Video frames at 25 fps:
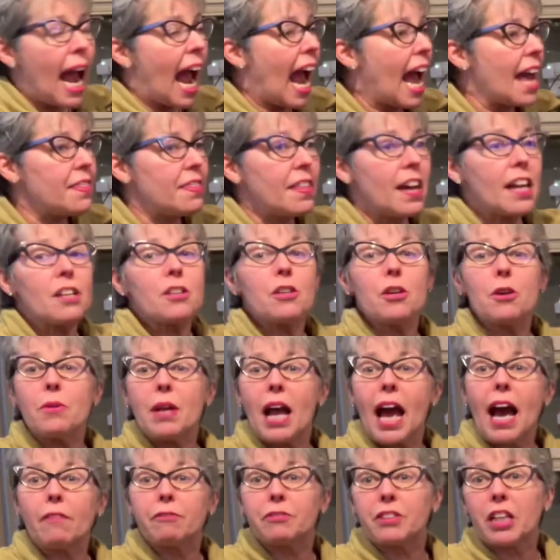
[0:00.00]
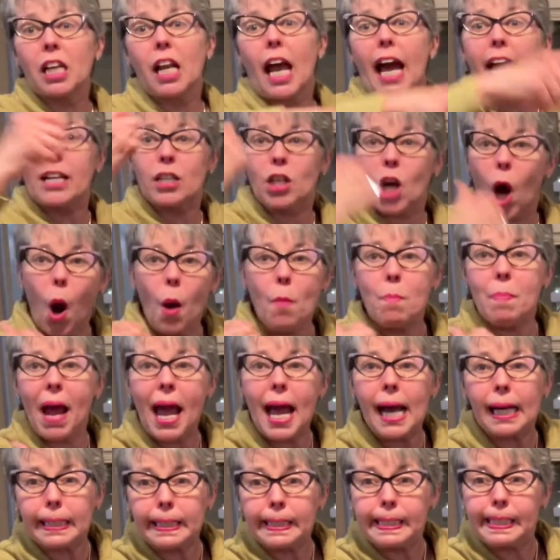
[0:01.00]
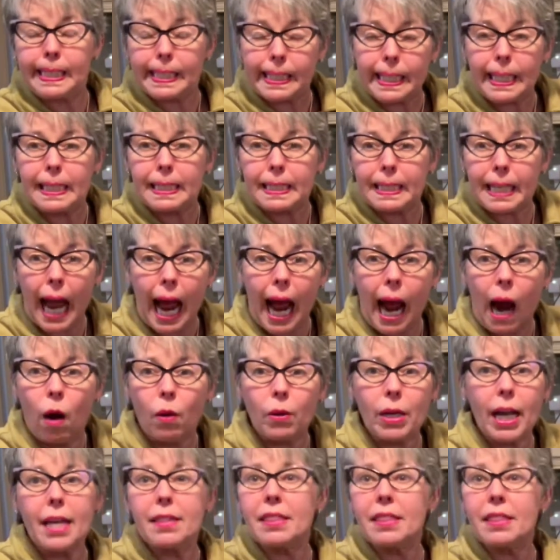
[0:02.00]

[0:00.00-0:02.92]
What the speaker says: And then you'd have to like go back and sit down.